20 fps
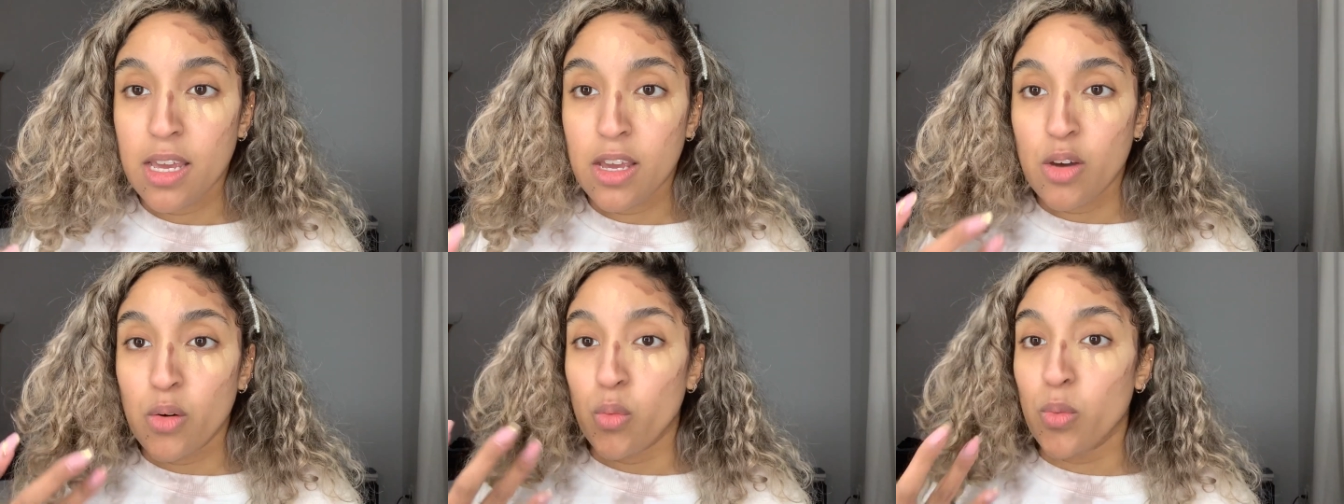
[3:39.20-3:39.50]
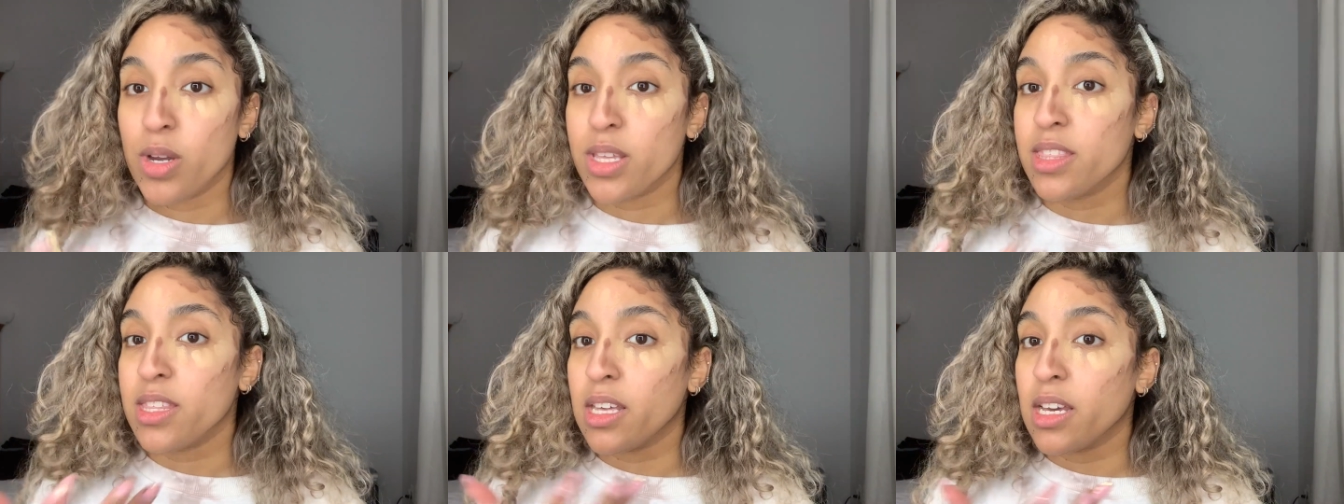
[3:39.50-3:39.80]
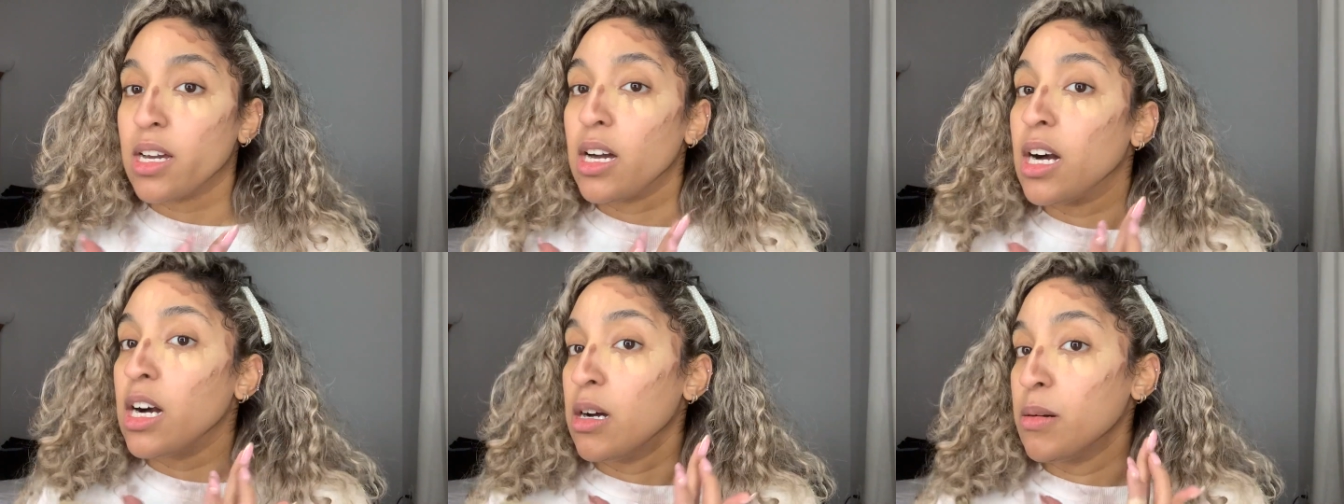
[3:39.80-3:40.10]
with
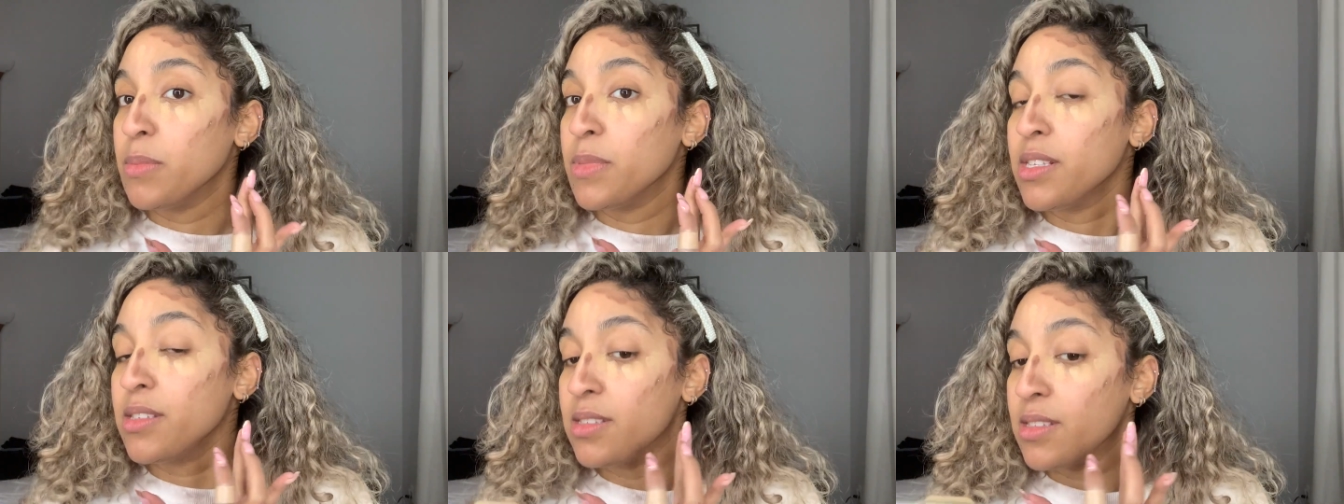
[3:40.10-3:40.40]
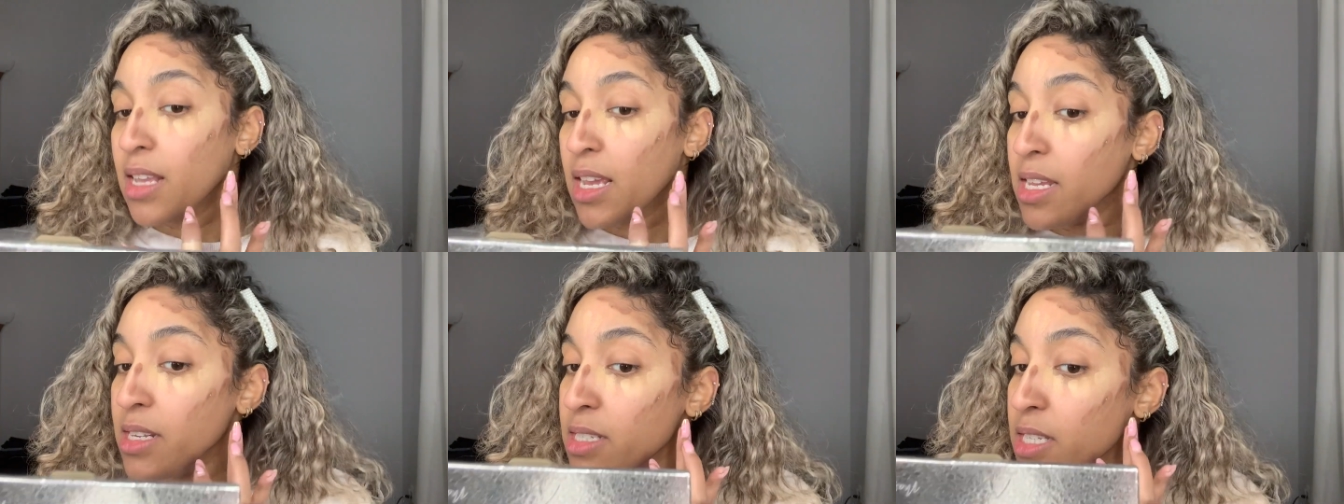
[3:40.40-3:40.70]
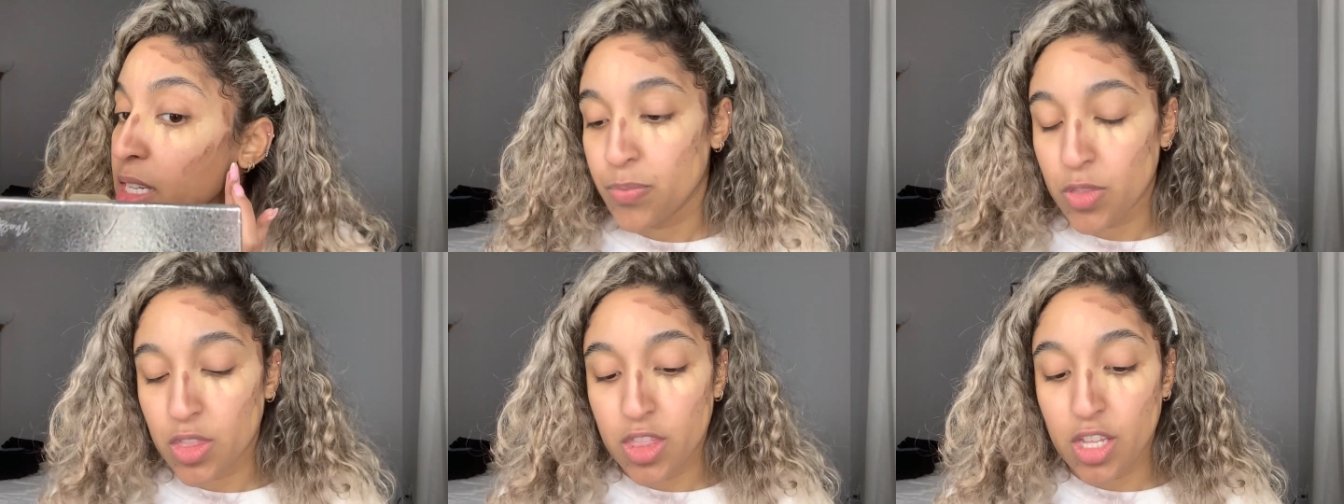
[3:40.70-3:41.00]
um, Seint,
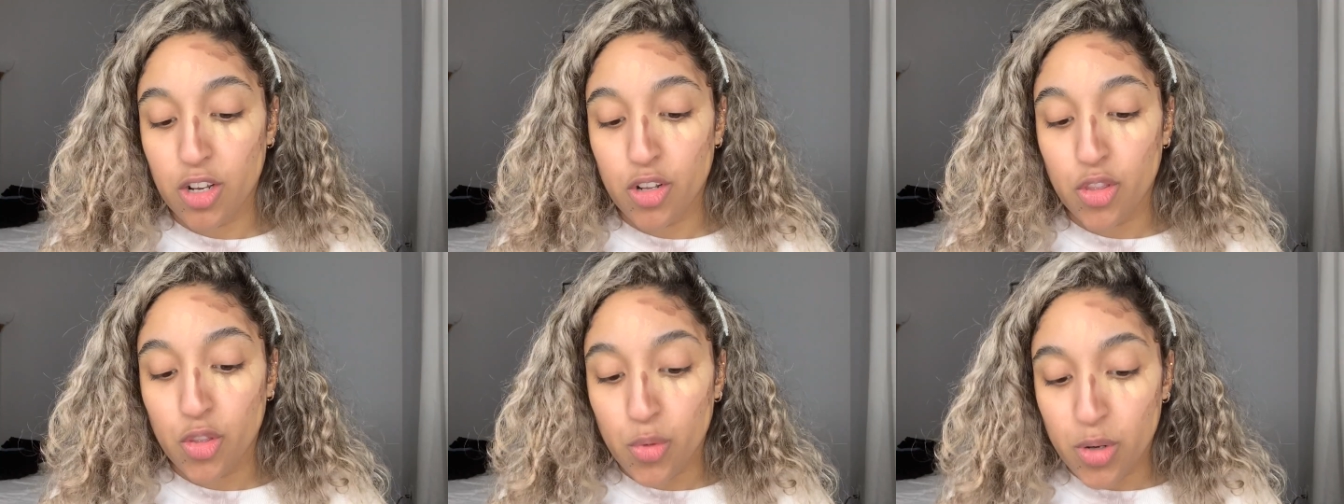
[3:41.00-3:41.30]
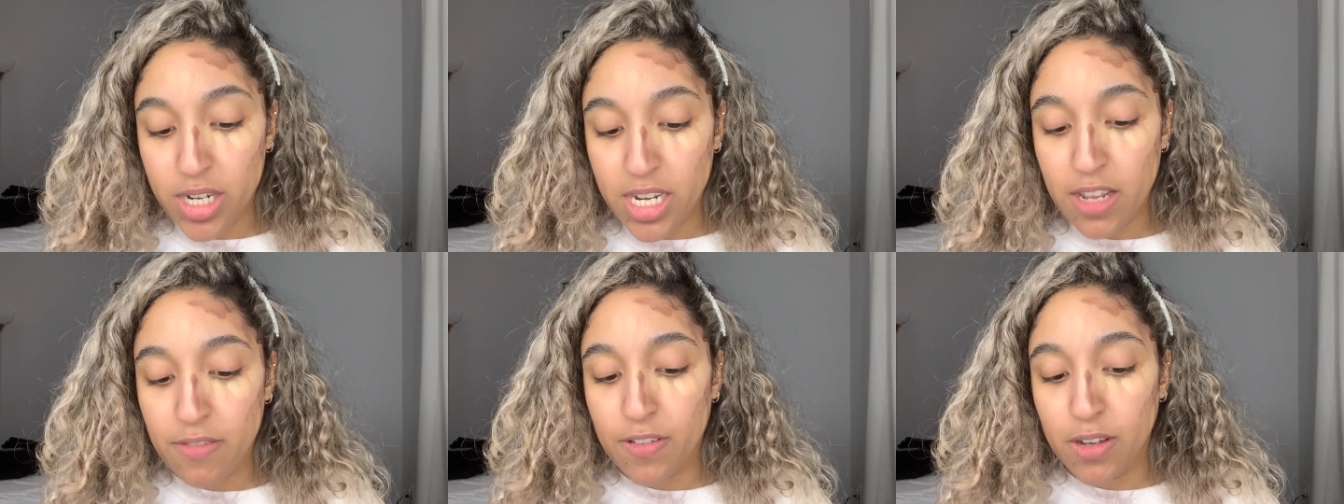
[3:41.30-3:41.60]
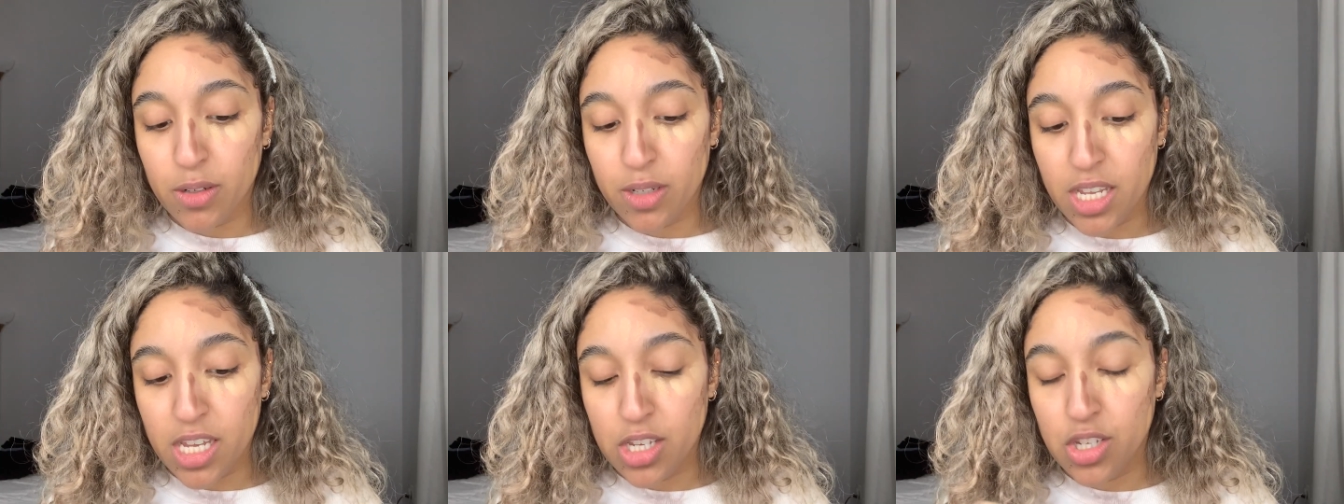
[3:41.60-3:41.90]
their 3D
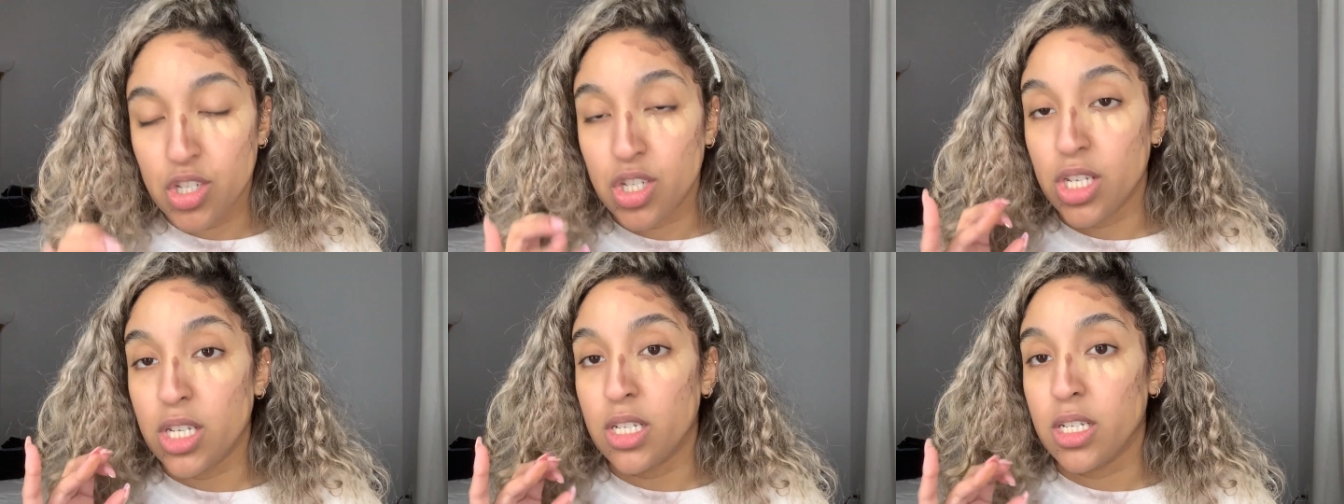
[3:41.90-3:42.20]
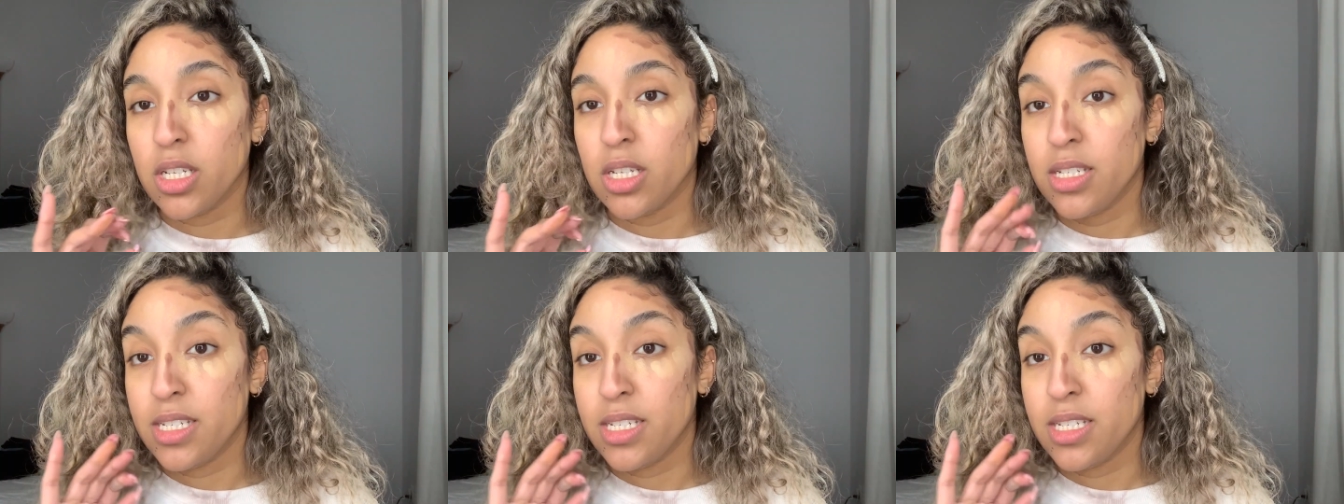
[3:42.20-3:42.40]
foundation